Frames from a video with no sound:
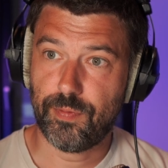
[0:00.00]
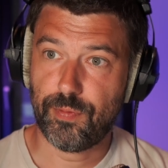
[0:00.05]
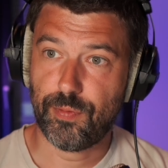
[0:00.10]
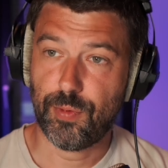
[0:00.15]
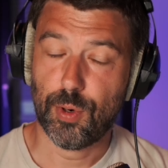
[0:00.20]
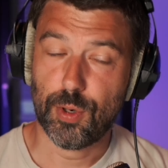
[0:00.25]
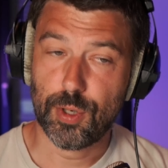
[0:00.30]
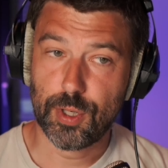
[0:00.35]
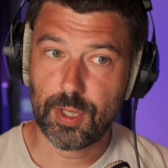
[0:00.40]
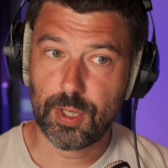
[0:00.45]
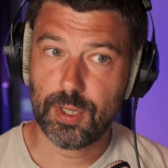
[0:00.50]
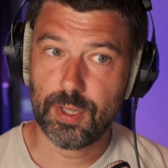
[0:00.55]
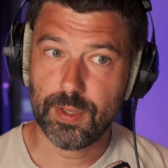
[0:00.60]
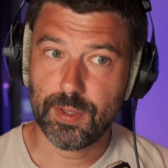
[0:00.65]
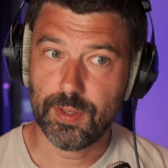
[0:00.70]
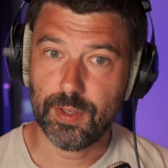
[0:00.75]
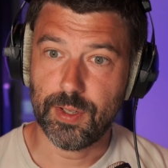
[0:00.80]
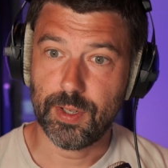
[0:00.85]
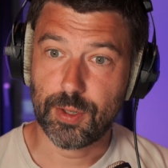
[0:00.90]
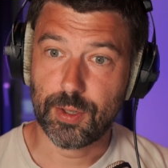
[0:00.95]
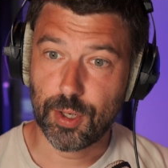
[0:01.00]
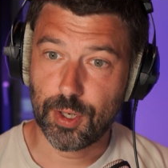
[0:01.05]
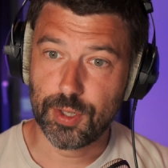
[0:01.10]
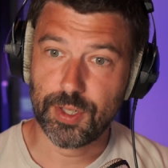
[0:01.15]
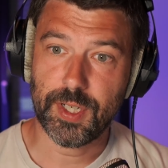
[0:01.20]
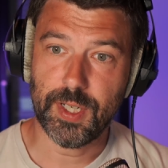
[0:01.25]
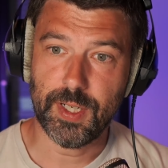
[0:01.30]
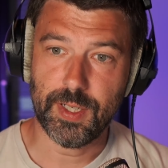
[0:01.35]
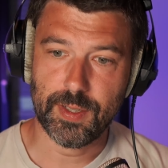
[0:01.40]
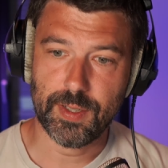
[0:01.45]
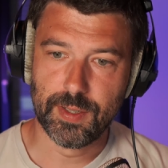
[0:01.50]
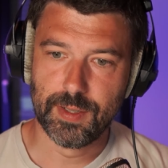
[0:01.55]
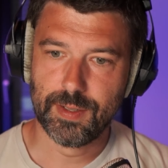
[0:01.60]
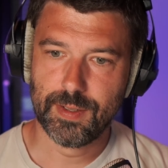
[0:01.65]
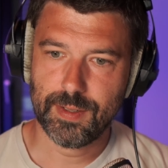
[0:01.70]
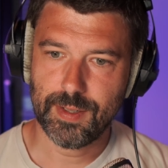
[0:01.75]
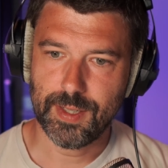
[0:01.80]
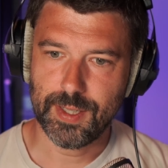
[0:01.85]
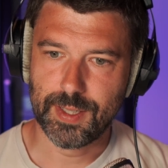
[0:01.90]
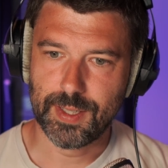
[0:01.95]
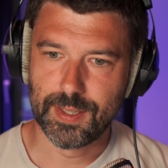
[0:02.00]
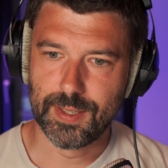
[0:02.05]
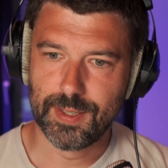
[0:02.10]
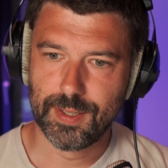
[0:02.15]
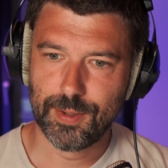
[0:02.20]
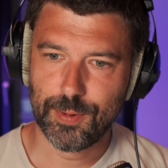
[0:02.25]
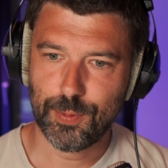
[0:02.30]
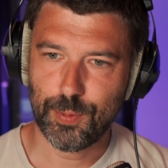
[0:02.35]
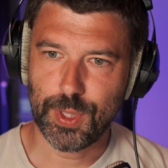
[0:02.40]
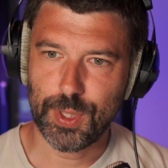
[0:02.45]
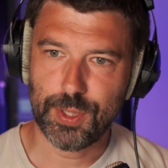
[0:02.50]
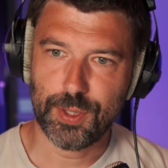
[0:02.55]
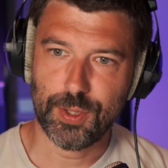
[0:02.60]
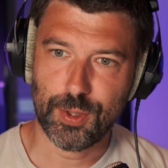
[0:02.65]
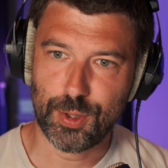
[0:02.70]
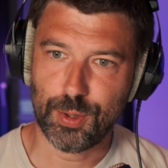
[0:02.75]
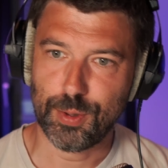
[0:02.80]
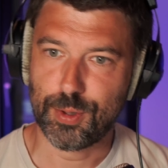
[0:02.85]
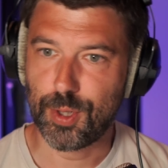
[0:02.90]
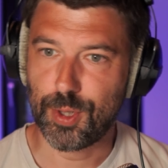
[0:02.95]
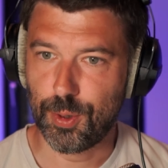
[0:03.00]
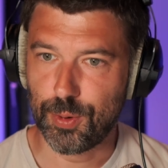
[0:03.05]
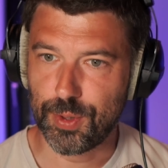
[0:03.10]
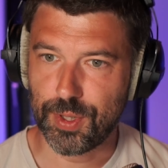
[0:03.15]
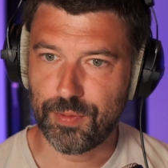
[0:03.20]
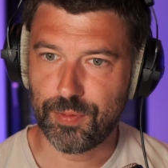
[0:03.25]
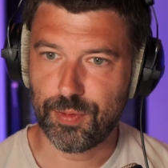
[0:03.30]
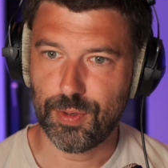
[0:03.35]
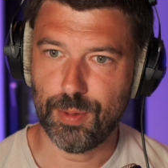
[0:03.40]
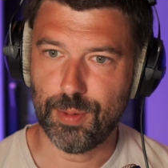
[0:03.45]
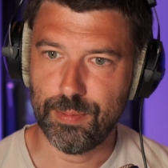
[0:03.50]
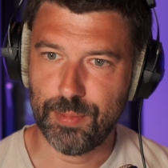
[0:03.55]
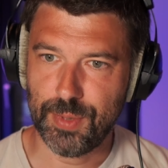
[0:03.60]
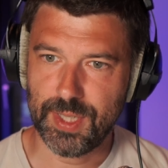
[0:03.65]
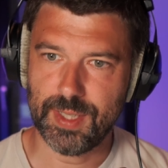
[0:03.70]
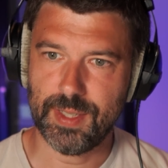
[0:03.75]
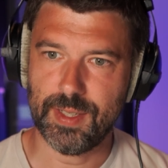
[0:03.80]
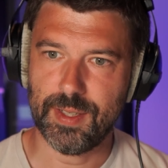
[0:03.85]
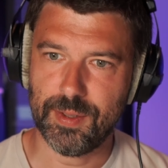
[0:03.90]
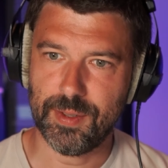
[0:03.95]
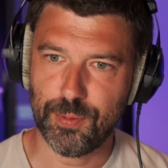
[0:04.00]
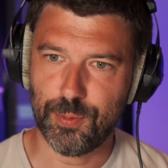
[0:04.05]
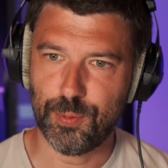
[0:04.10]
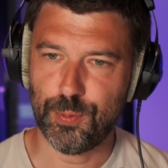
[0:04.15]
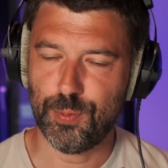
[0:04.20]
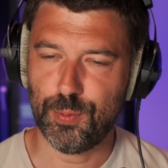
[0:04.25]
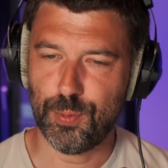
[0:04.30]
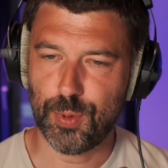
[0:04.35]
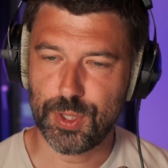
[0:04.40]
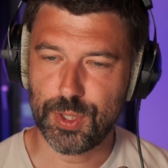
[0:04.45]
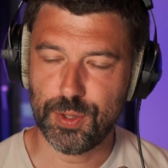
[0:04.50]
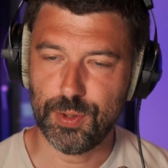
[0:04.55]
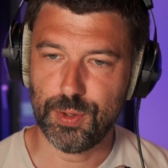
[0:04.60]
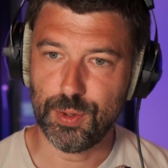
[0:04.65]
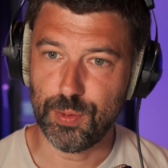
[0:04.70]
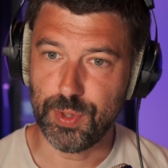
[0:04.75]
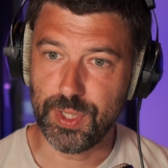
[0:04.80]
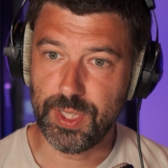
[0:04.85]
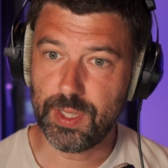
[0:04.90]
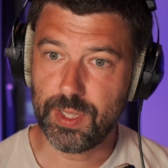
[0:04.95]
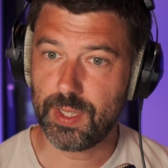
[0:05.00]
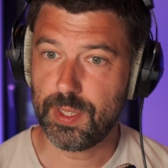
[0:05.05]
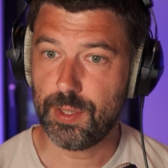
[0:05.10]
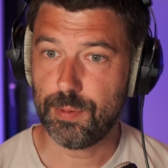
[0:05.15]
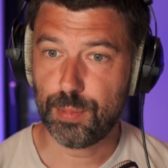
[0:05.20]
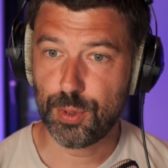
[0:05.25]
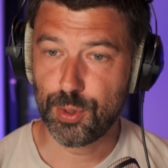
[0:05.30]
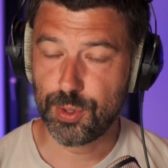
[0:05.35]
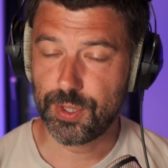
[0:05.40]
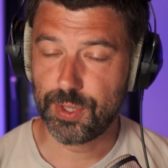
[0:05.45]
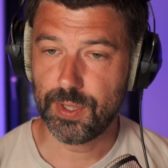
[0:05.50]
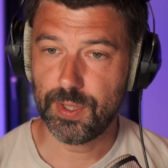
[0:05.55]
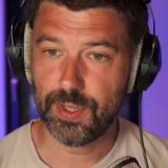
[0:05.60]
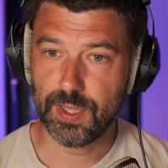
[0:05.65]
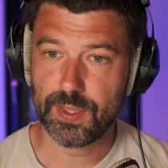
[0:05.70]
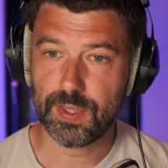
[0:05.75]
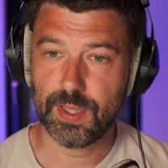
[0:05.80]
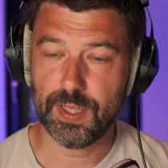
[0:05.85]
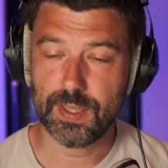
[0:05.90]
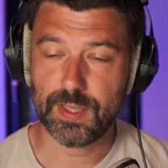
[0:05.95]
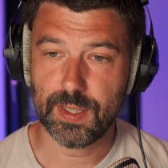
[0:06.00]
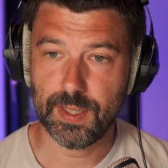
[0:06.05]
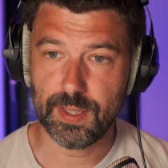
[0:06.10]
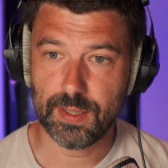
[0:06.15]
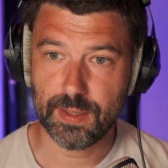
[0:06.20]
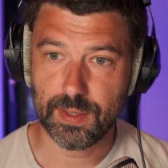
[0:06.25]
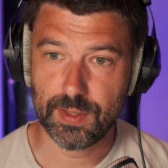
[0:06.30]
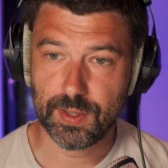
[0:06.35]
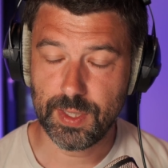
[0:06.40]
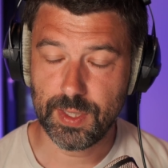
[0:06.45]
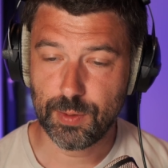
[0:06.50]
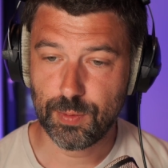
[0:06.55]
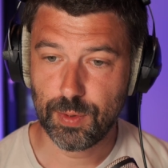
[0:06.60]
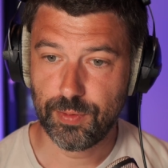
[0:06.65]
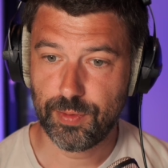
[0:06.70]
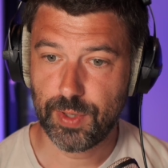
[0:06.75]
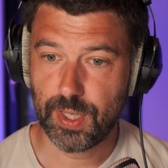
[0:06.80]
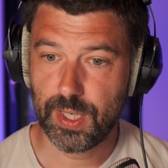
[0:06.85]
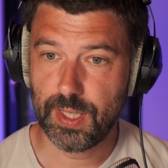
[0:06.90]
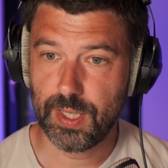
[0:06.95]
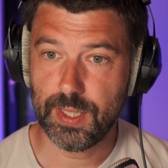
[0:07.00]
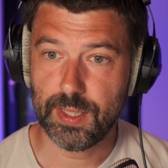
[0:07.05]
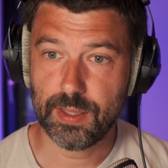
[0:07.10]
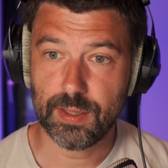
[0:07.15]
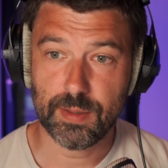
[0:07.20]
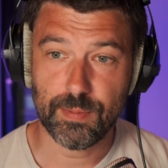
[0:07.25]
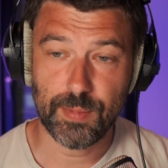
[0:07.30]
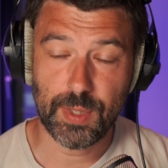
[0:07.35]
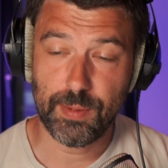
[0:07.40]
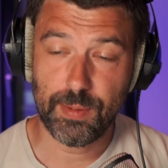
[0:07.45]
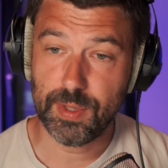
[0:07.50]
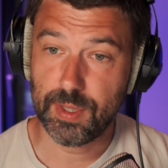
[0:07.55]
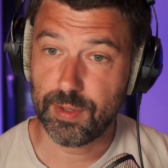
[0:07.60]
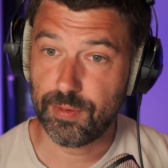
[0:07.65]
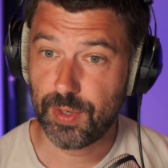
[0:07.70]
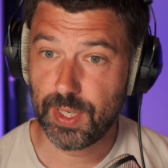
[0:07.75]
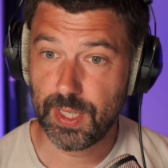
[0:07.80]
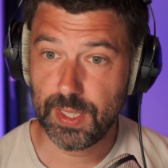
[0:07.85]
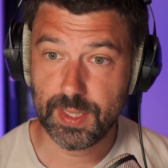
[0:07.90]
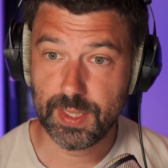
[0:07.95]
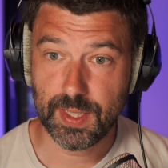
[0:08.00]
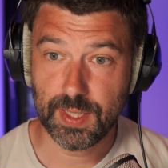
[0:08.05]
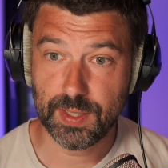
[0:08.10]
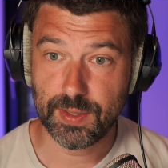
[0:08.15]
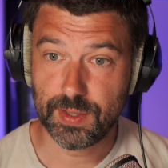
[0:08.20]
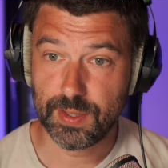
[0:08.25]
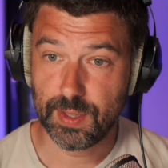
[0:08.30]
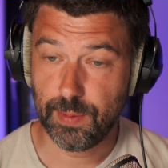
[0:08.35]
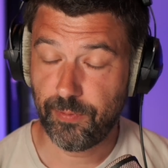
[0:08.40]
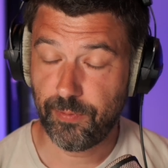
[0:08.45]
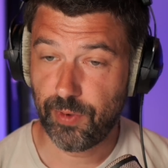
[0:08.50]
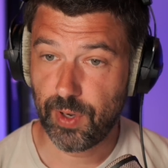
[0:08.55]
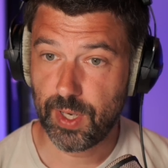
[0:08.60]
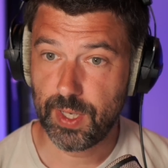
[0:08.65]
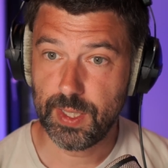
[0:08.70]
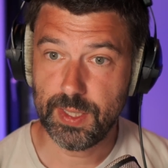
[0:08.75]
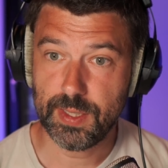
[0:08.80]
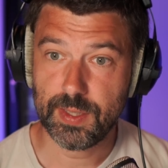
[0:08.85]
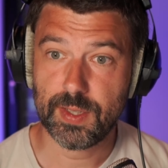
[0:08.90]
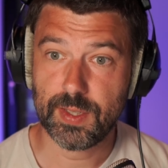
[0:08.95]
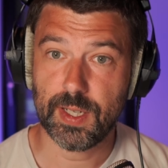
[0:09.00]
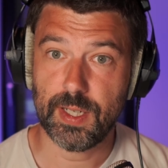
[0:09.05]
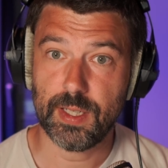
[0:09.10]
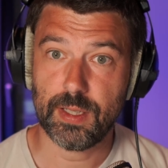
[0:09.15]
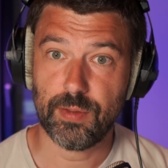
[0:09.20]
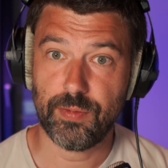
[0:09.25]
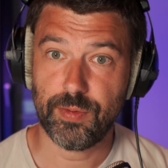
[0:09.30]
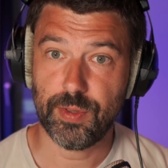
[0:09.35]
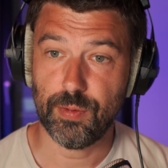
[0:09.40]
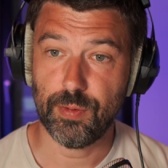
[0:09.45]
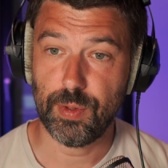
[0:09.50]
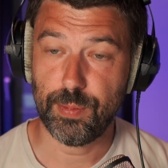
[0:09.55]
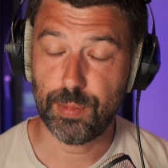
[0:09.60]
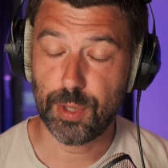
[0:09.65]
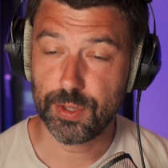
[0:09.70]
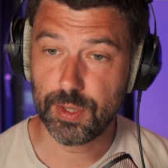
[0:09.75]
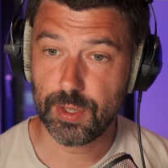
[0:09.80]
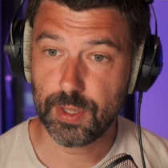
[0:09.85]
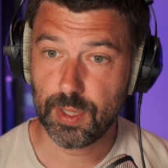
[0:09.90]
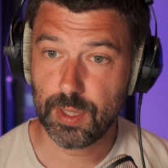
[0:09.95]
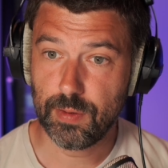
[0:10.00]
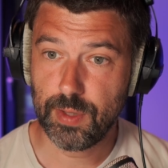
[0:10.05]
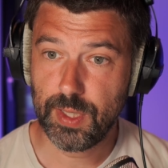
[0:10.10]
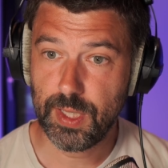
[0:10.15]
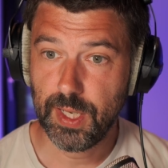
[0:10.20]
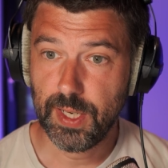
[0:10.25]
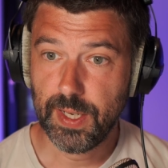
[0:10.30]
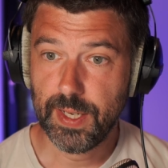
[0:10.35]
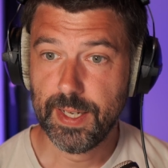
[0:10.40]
for the content, like where to clone it from and what to do. Either you put this as like a SQL file and maybe the files as a zip file inside of the repository.